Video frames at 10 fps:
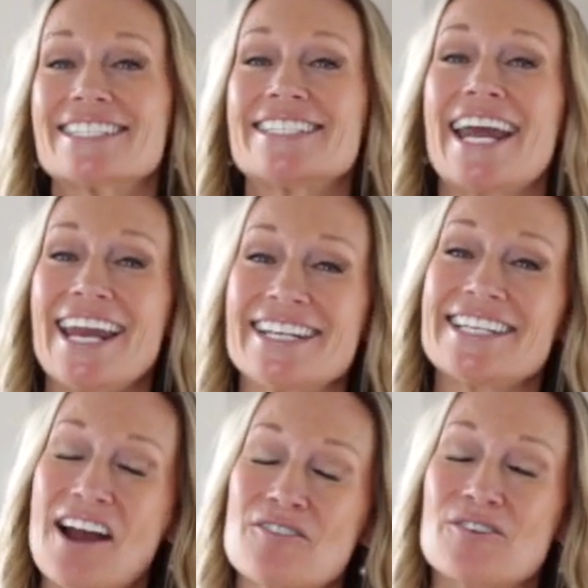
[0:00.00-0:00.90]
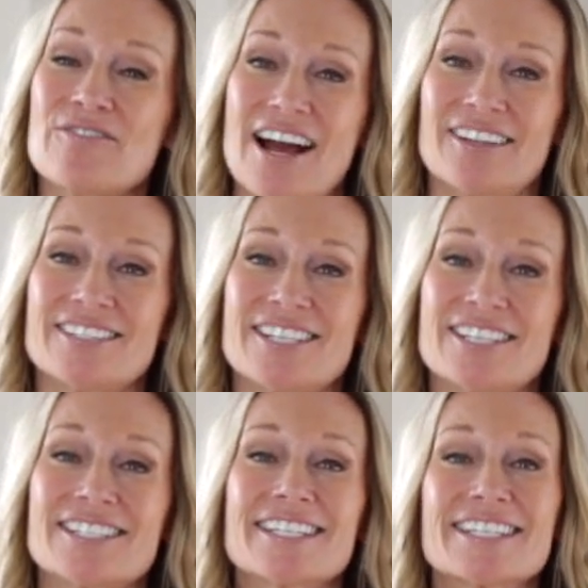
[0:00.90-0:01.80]
Take down your
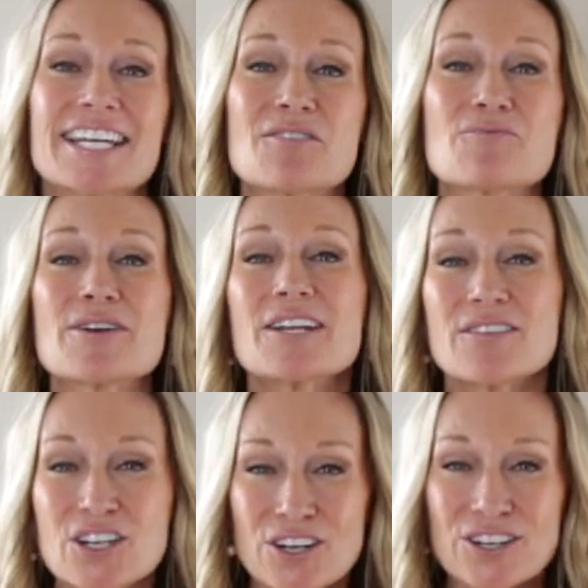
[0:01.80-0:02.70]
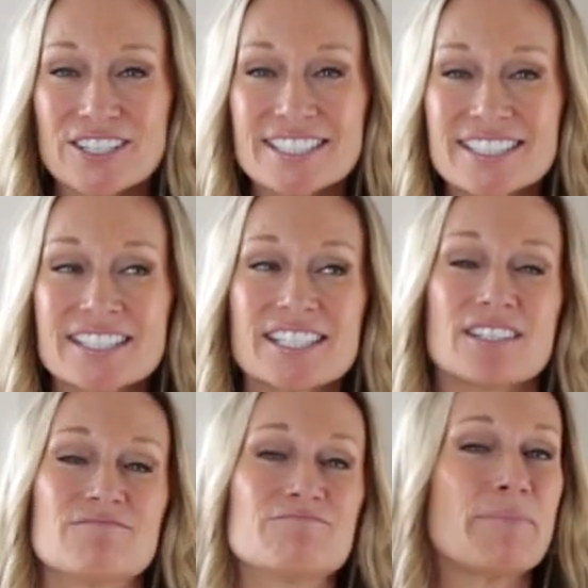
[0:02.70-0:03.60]
valances, get rid of the curtains,
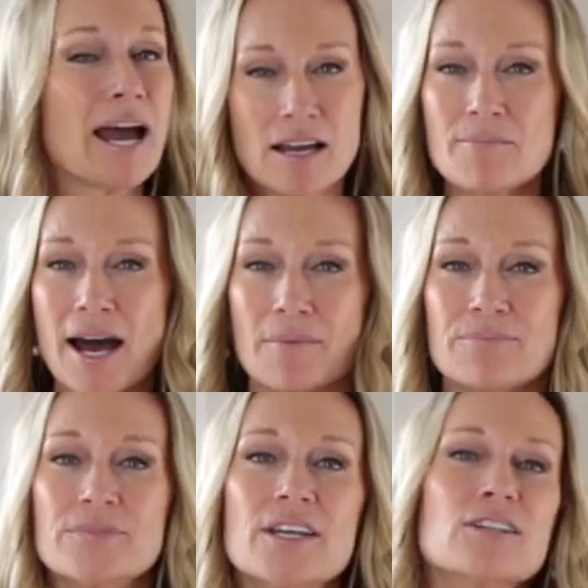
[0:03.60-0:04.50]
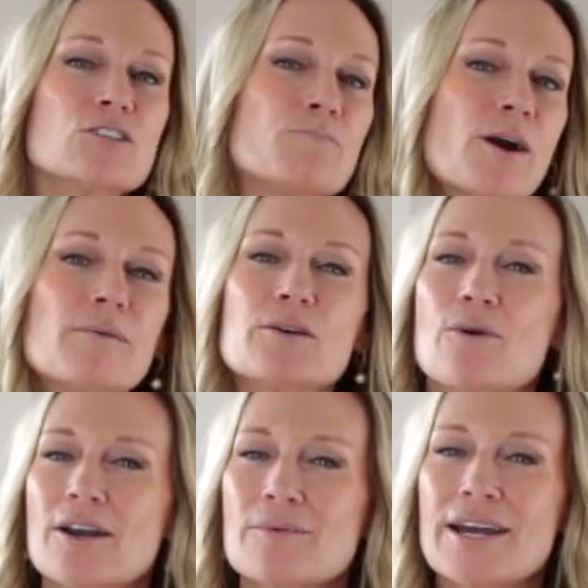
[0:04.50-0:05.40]
pack them up. You'll probably
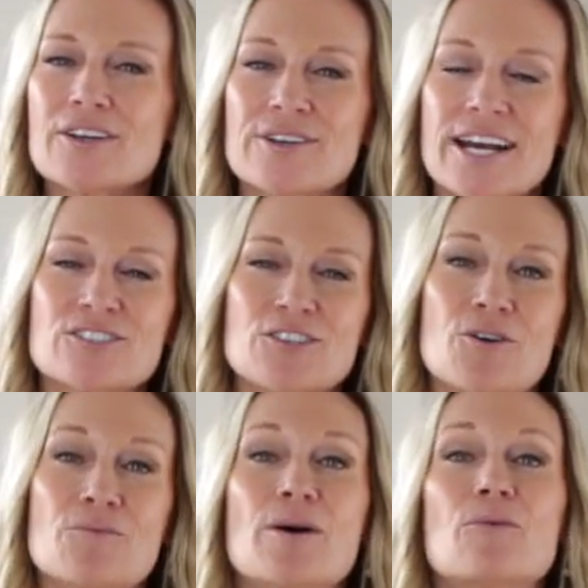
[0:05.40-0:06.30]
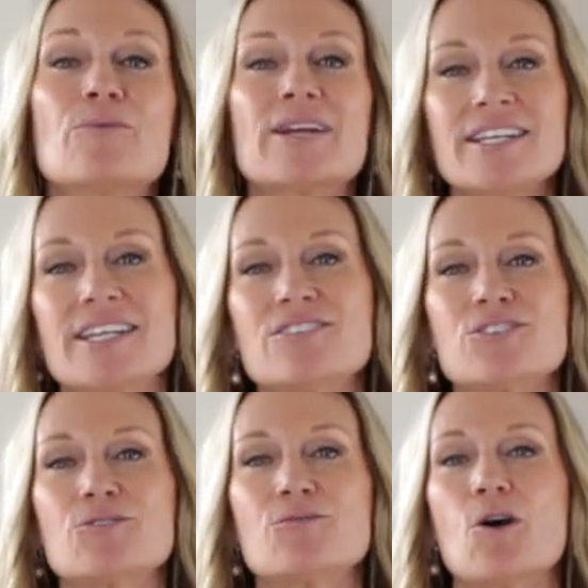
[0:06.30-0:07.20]
want them at your next home, but we need
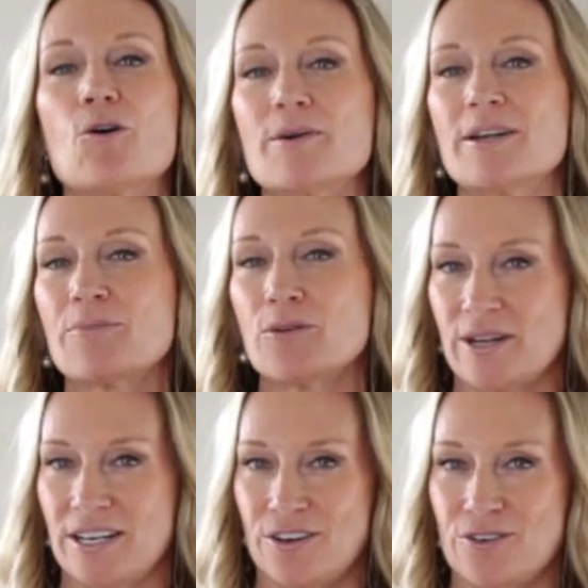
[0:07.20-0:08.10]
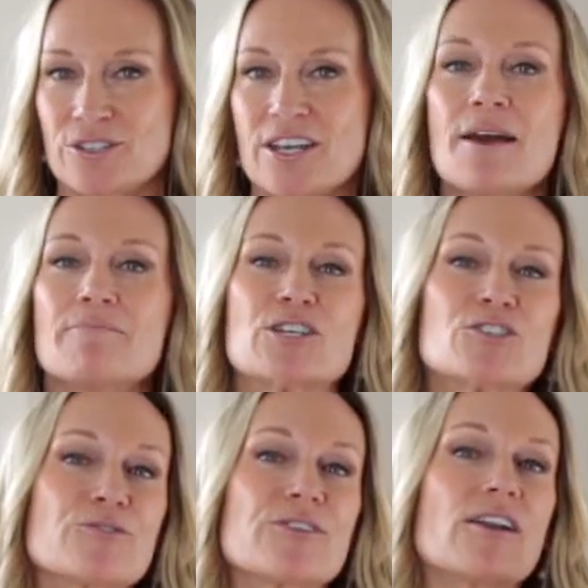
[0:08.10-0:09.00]
to open up the windows. Make
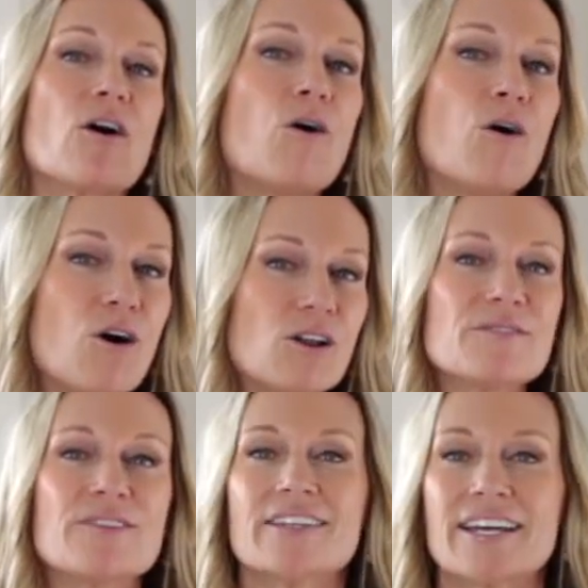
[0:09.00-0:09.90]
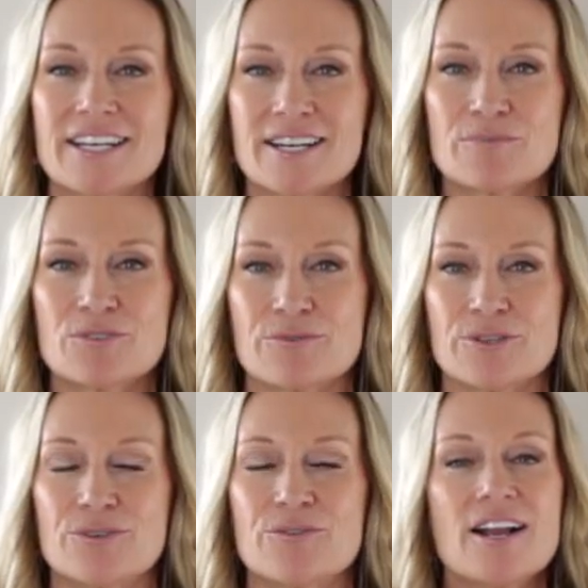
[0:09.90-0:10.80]
sure that all of the light comes
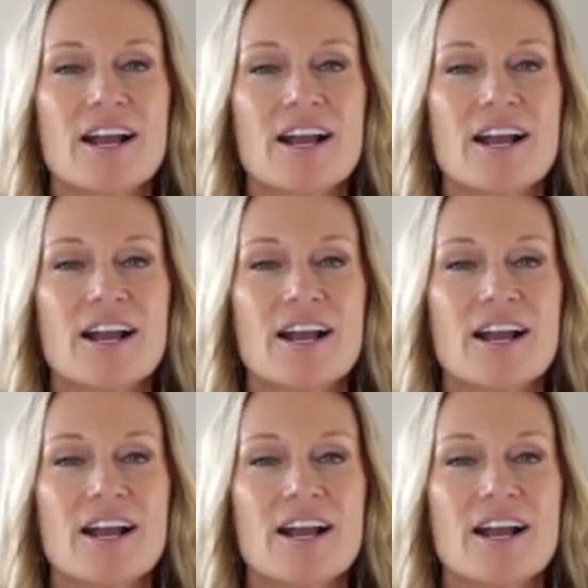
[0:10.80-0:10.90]
through.